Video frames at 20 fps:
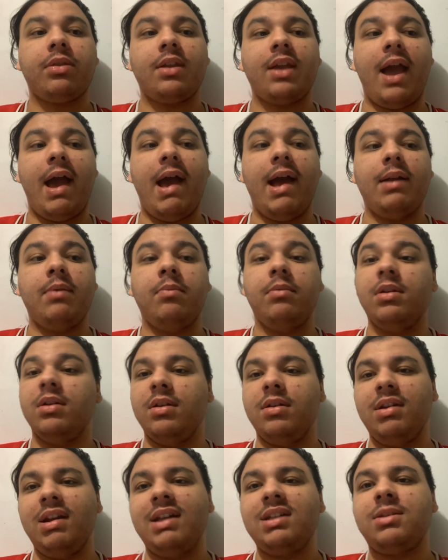and
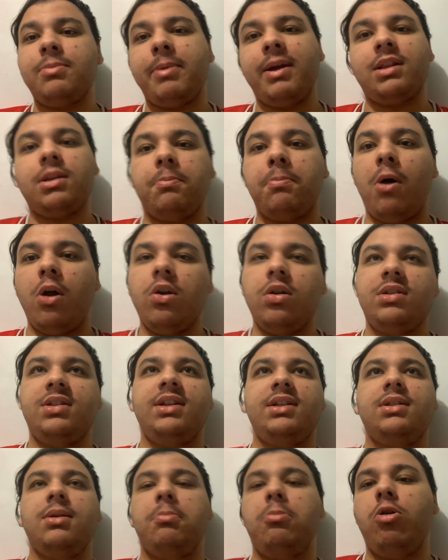less about the
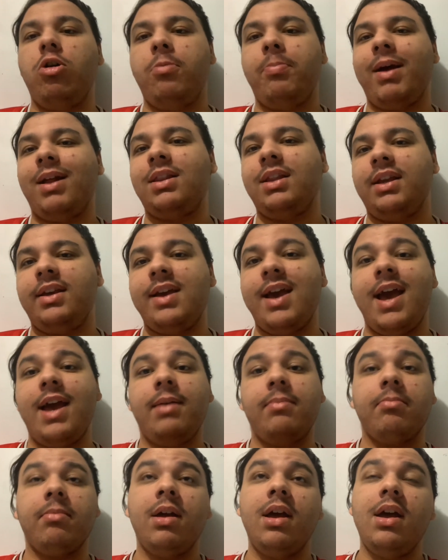politics and more about the
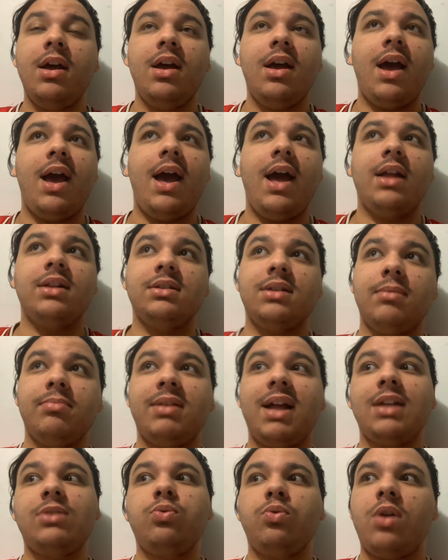game. And
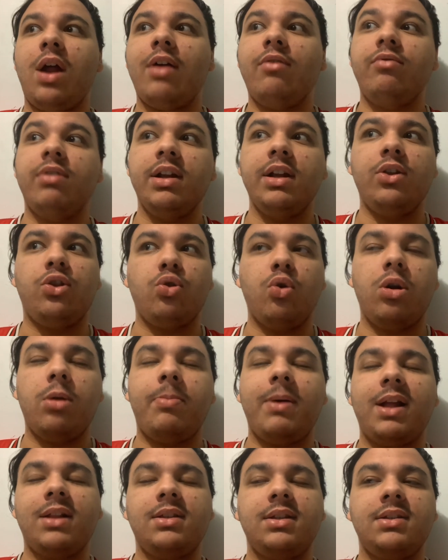that's what I really thought
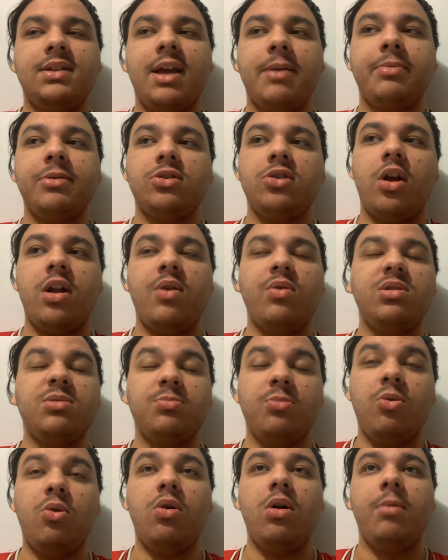about this episode. It was
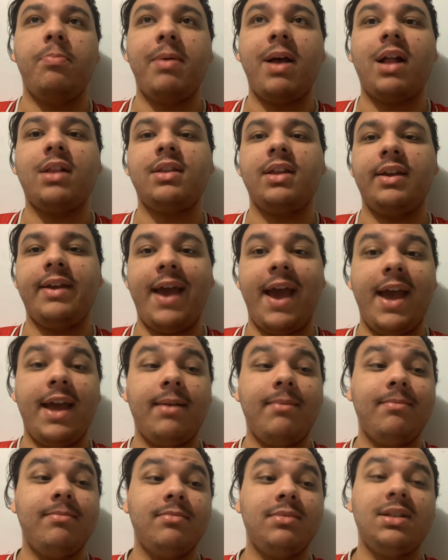more about the
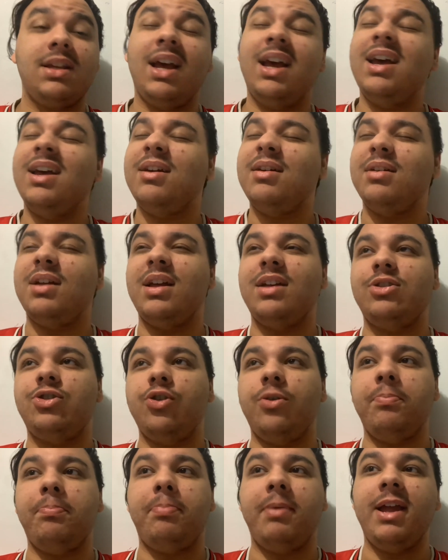games
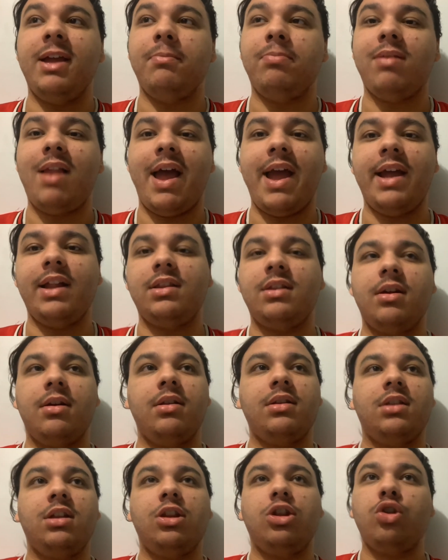being played, the
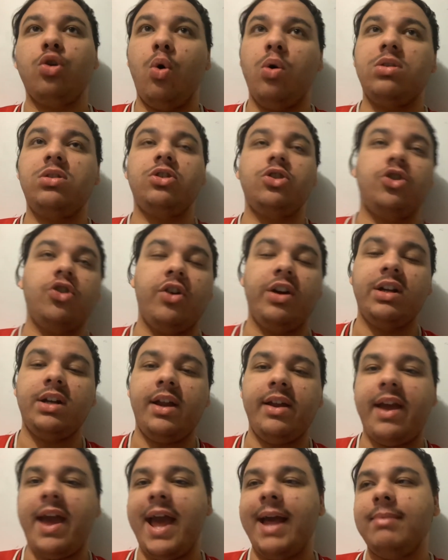thoughts during the
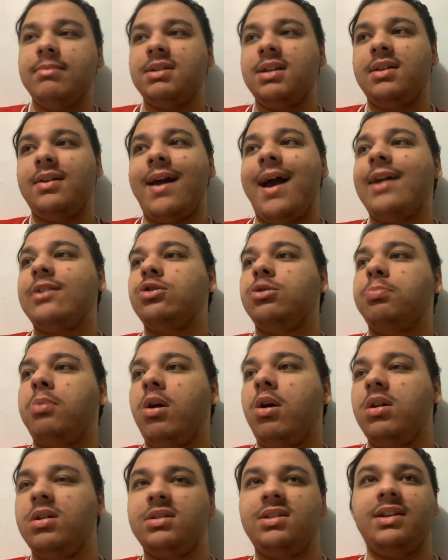games, and the actual
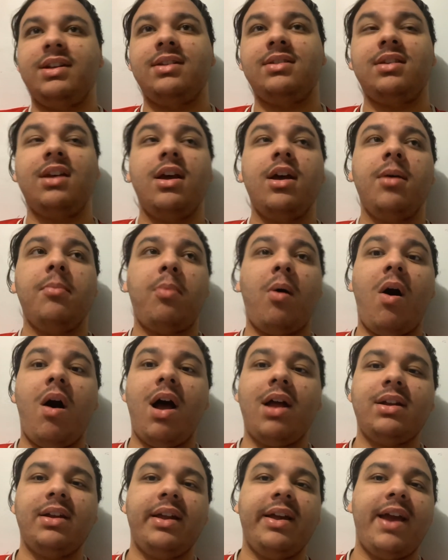politics
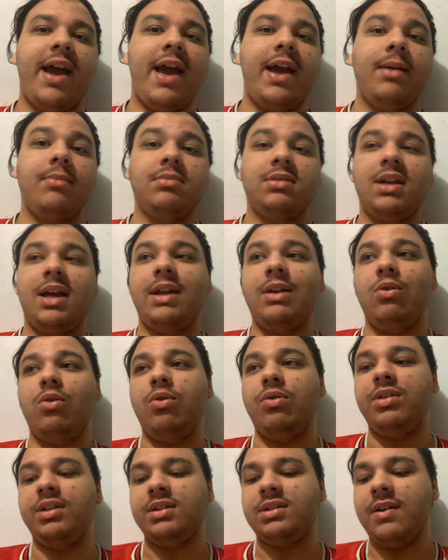behind the games and all
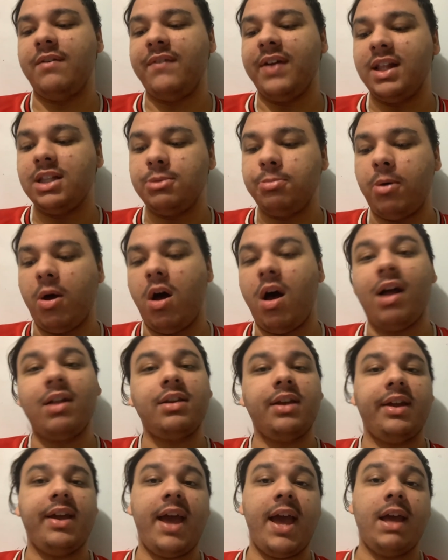these events behind the
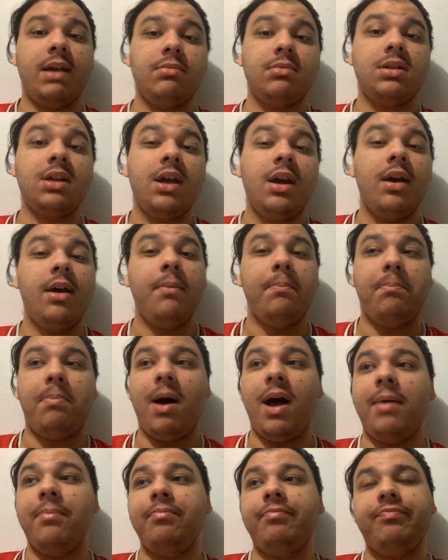games.
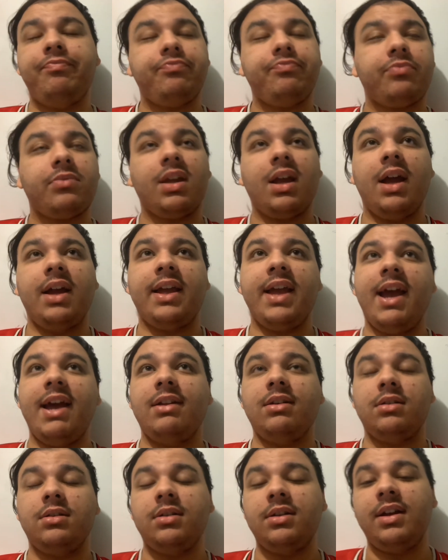But
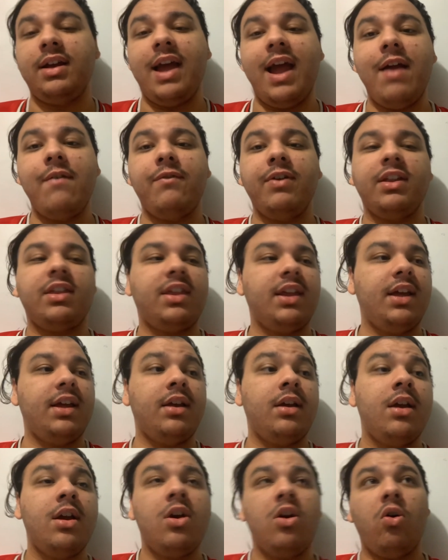again, everything,
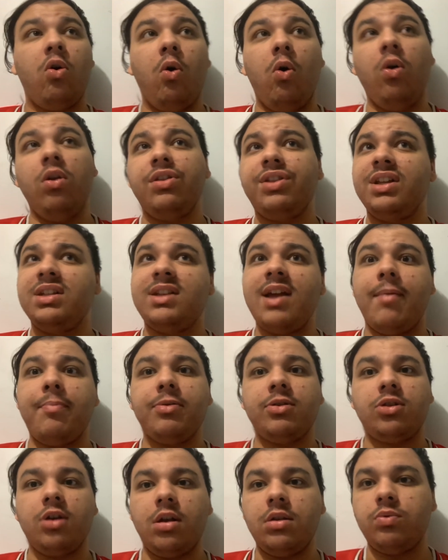all these
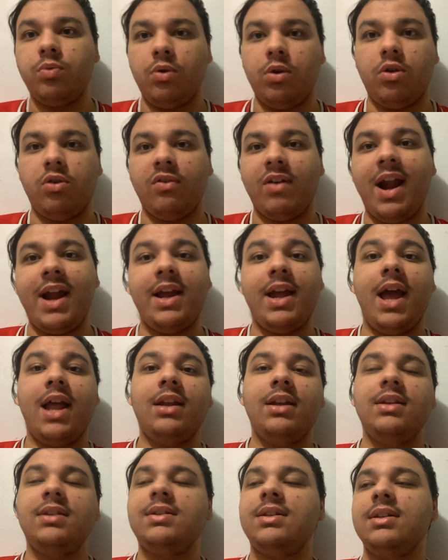episodes were great, and
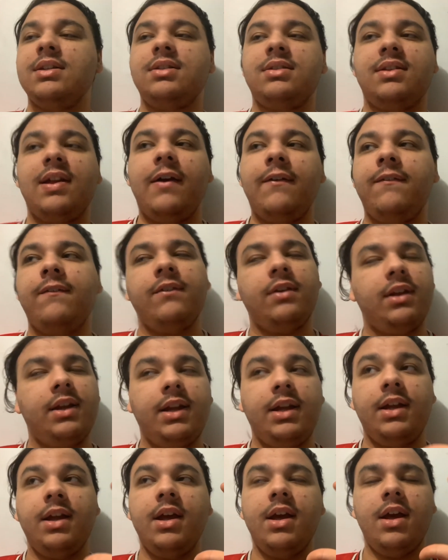this is
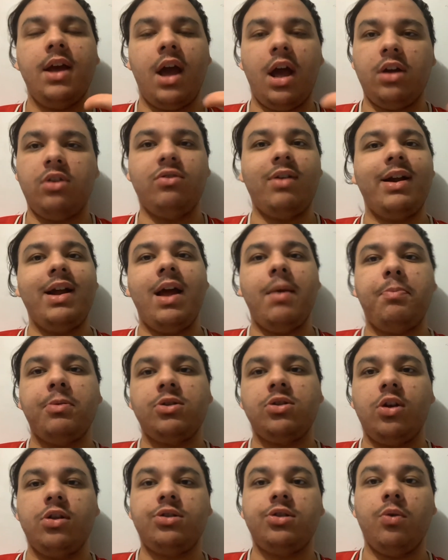definitely a great
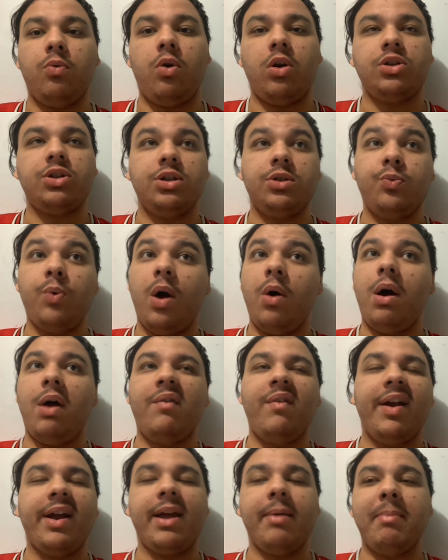episode to watch as well. I
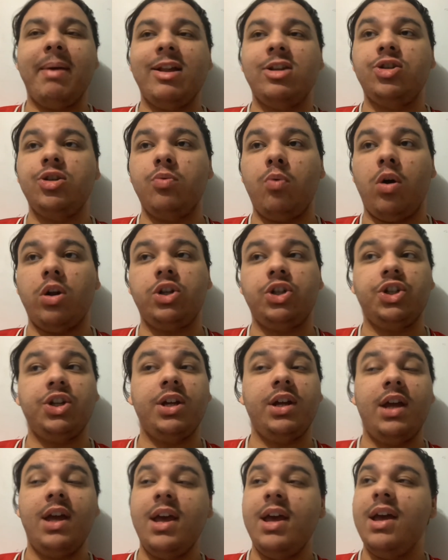recommend you watch
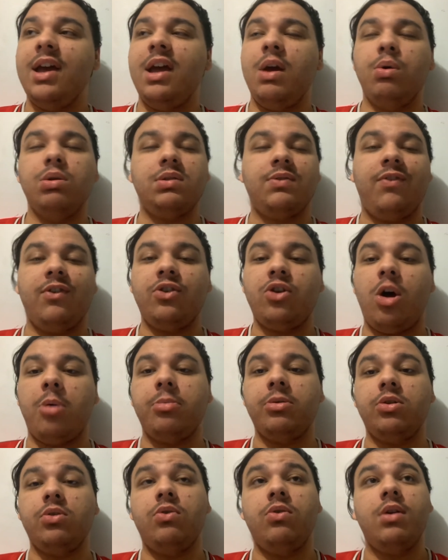it. It was
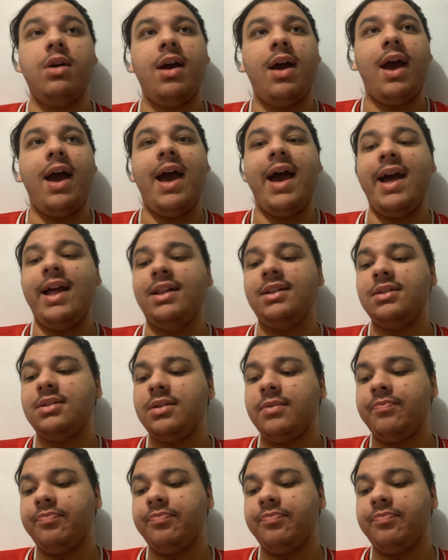phenomenal. And